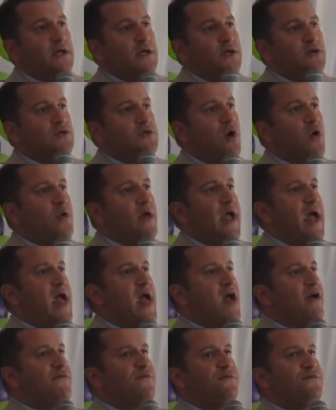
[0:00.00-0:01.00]
You don't
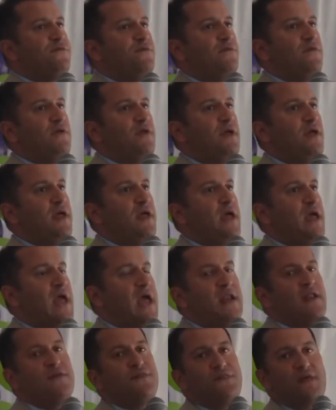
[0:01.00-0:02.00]
have
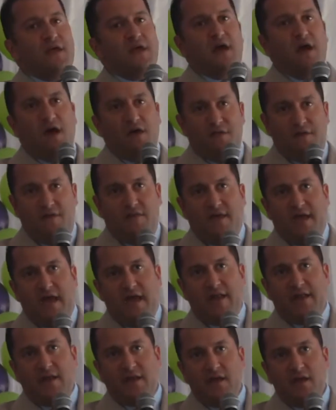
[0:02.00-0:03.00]
anything other
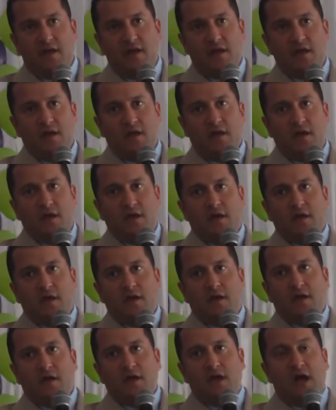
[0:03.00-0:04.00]
than
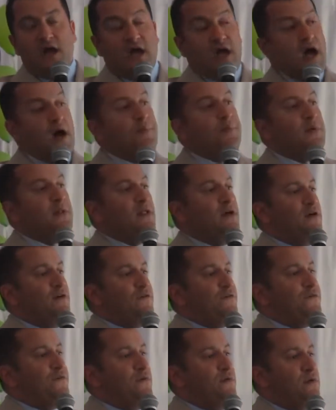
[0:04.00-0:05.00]
a couple
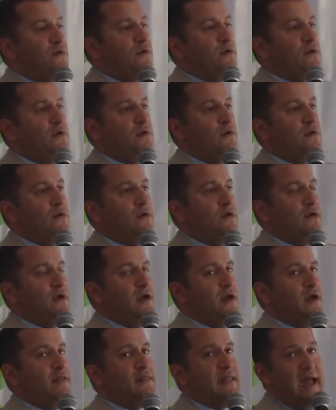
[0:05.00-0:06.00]
of,
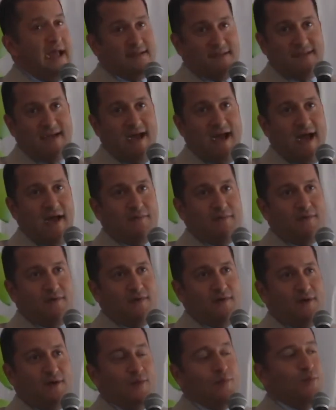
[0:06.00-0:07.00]
at that time,
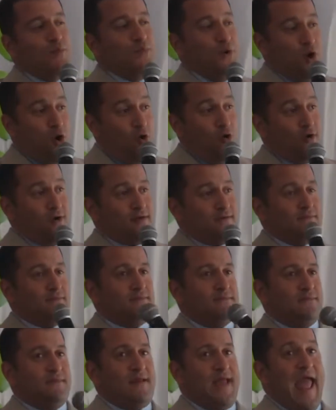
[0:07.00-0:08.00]

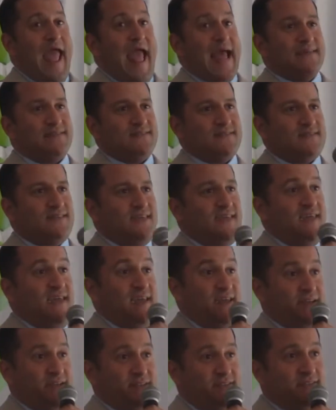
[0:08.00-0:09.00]
broke
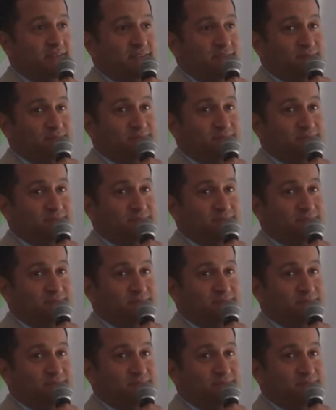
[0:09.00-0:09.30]
kids,